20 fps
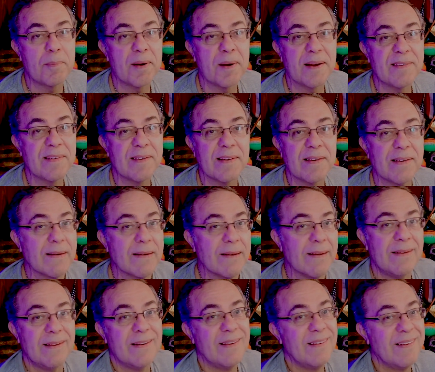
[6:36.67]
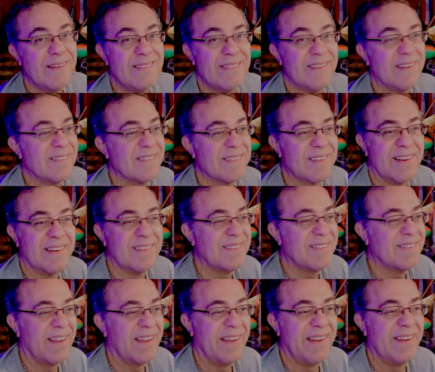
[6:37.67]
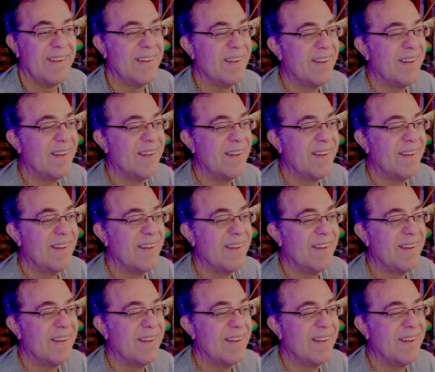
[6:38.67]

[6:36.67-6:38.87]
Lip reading: president. Just gonna say,